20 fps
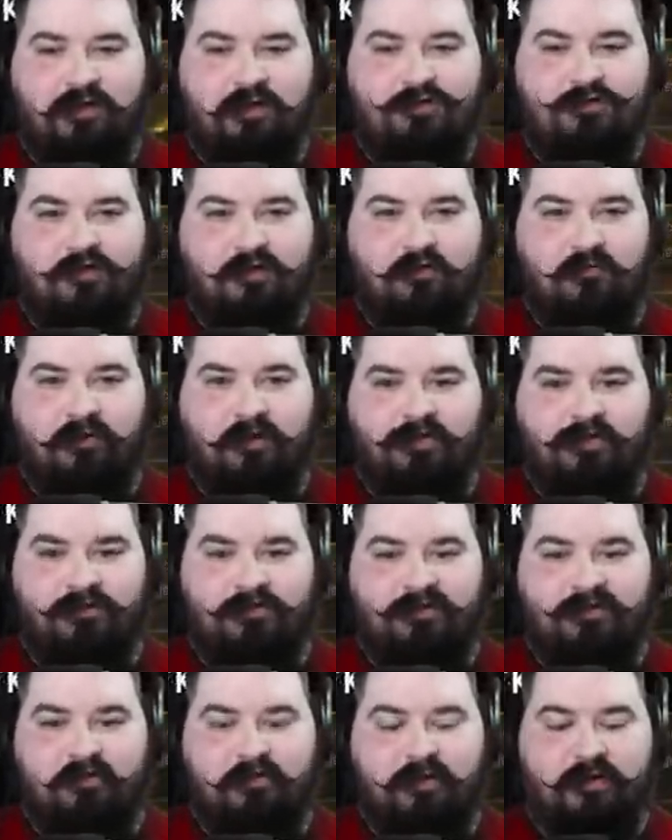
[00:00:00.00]
Not Trailblazer,
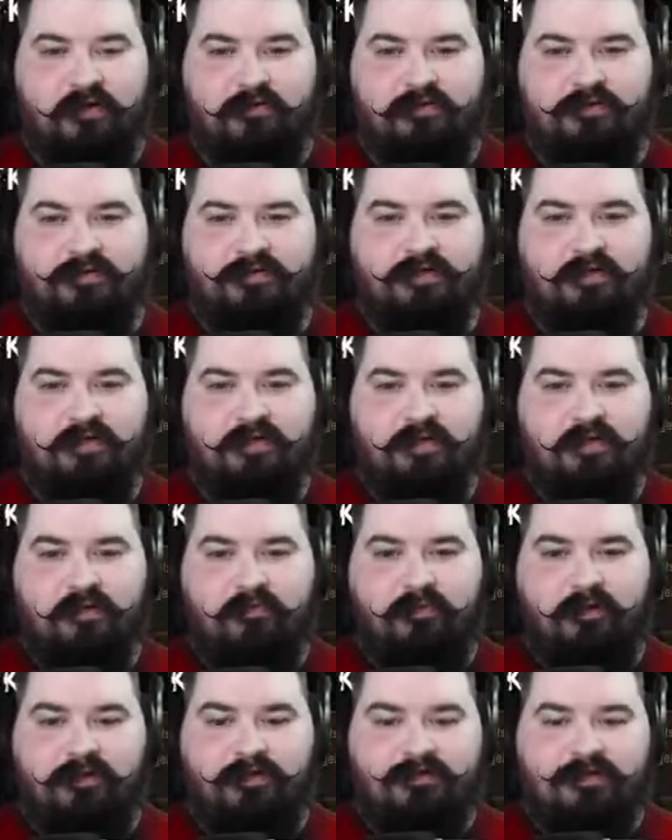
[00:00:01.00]
it's someone else.
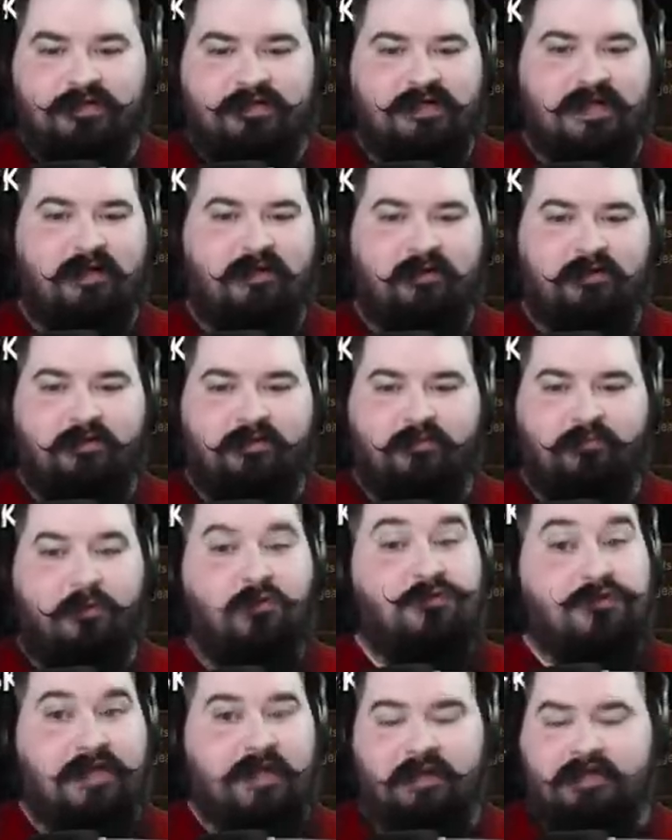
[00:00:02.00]
But there's a talent,
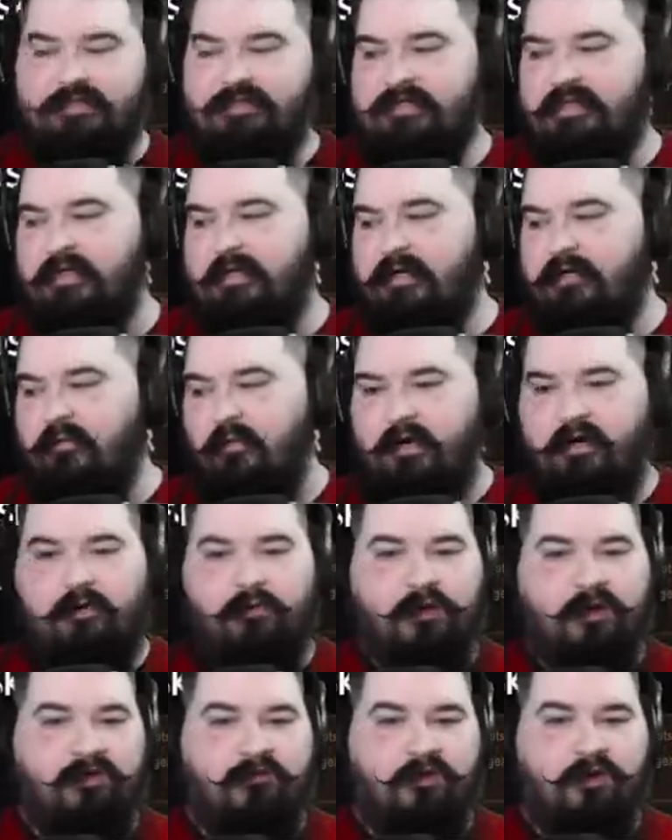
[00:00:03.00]
Post Haste, where
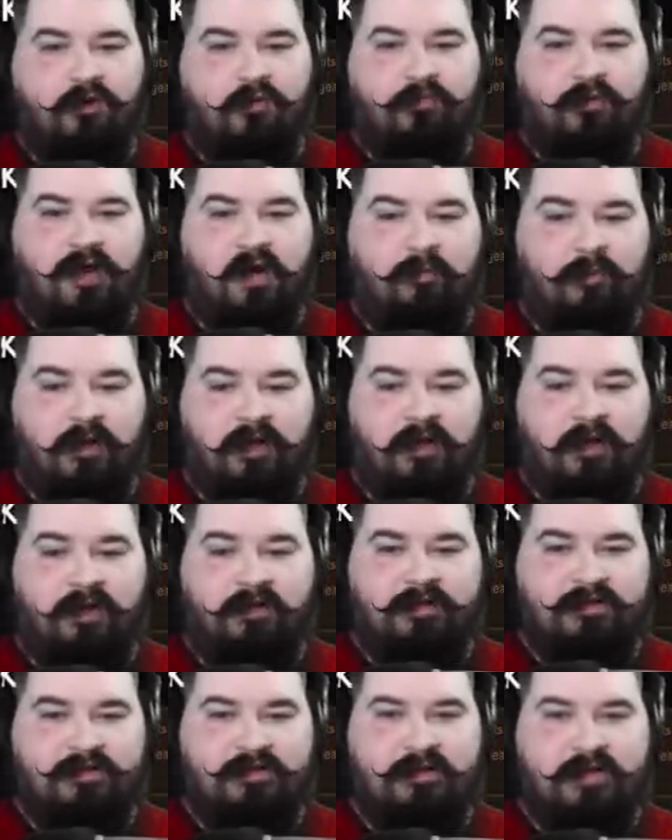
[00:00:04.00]
whenever you pop a, a
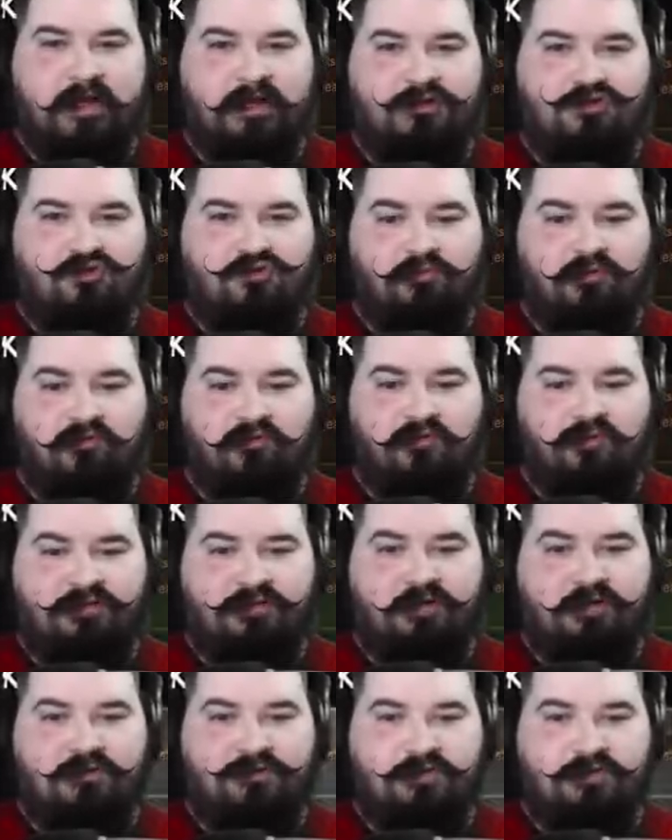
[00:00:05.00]
uh, disengage, you remove all
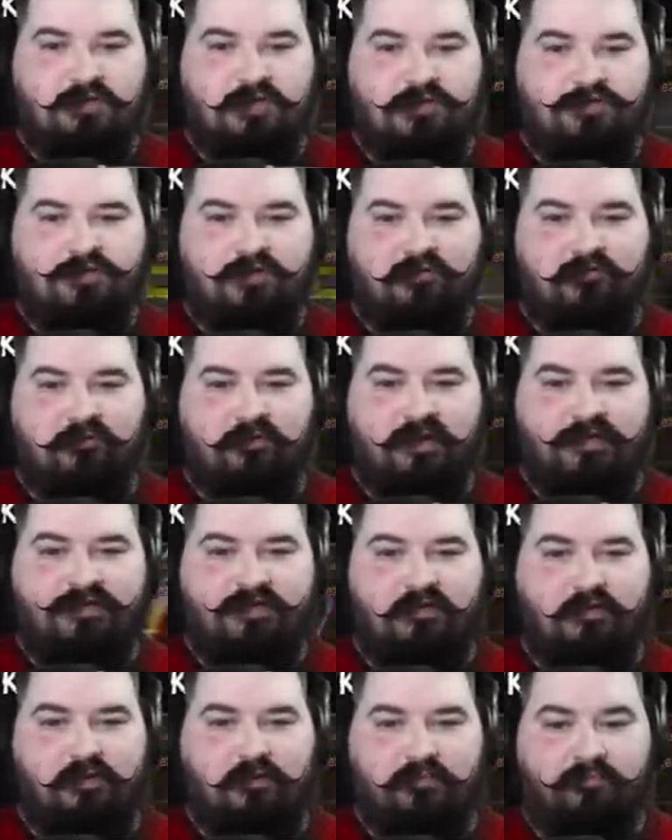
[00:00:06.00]
slows and you get yourself a
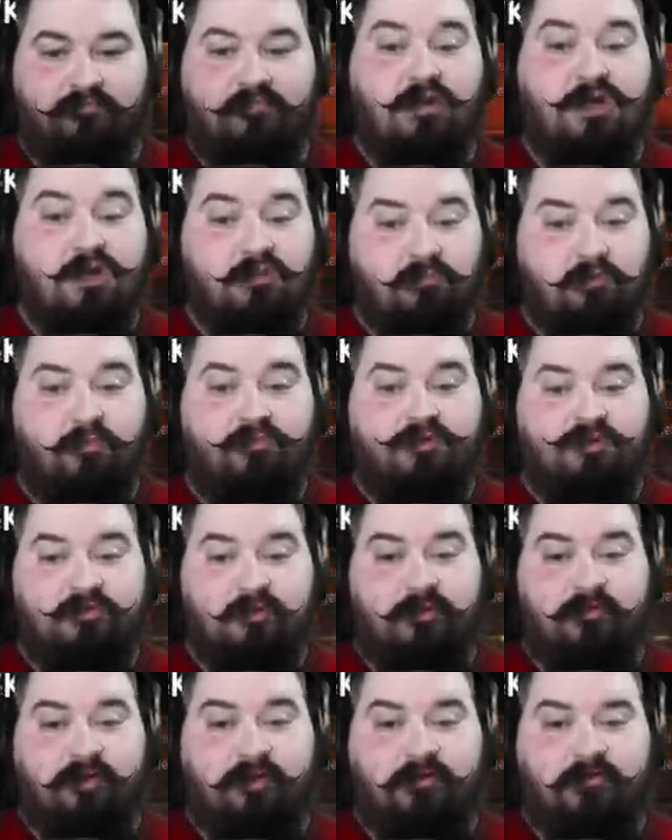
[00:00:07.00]
nice little movement
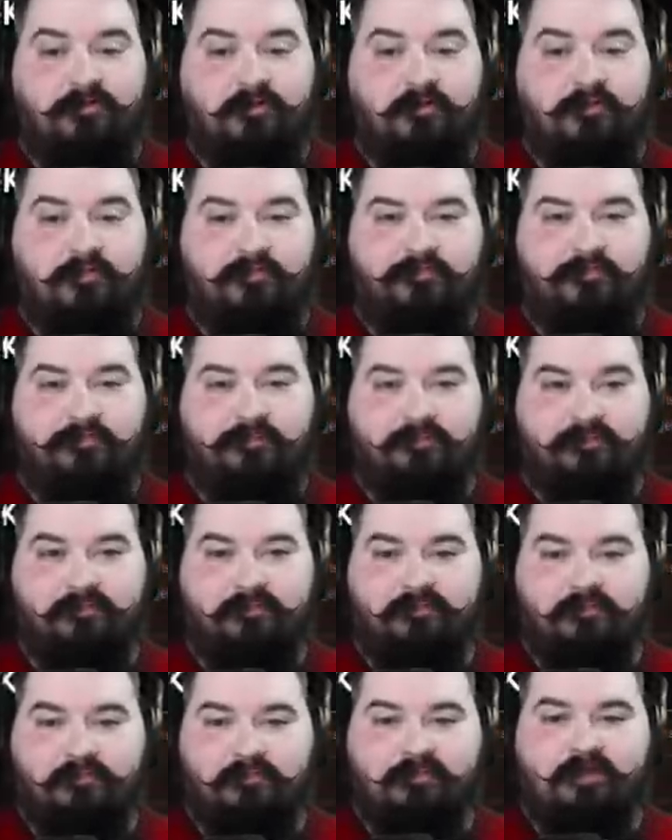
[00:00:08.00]
speed buff.
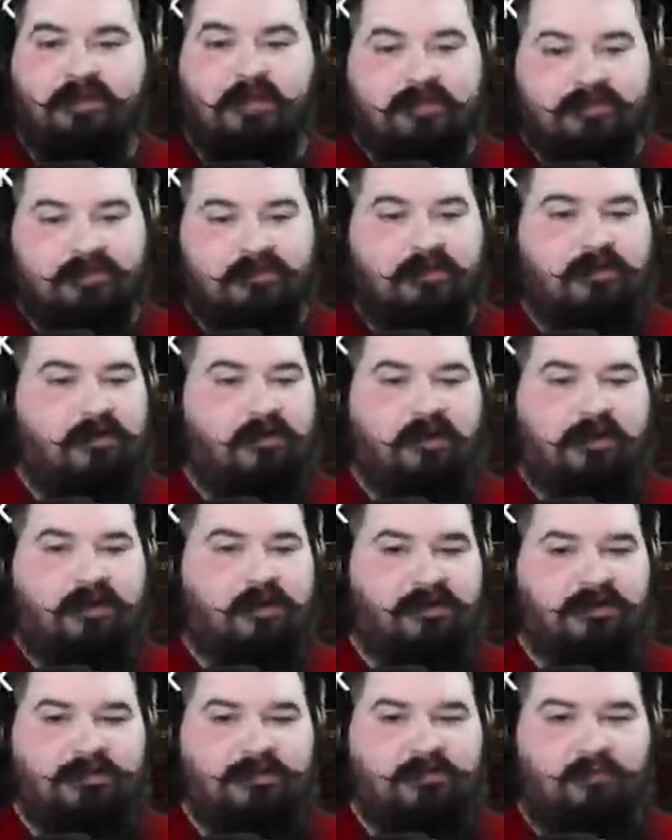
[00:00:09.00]
Yeah, so here I
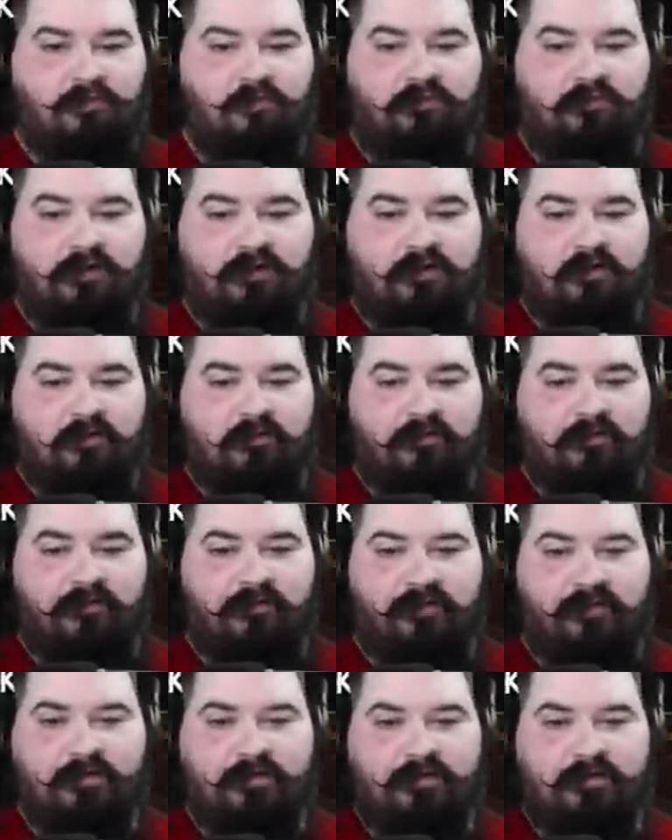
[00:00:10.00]
could just remove it
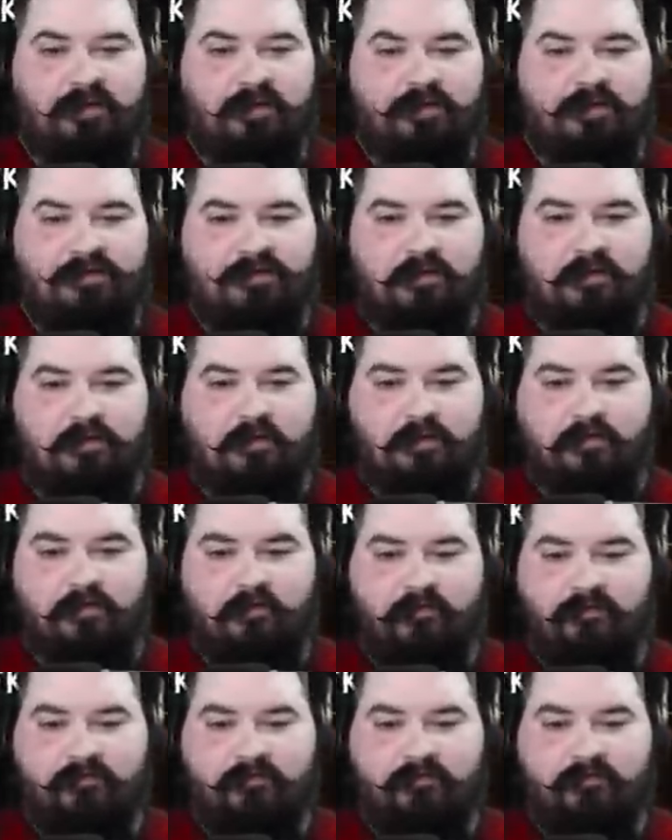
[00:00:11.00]
instantly.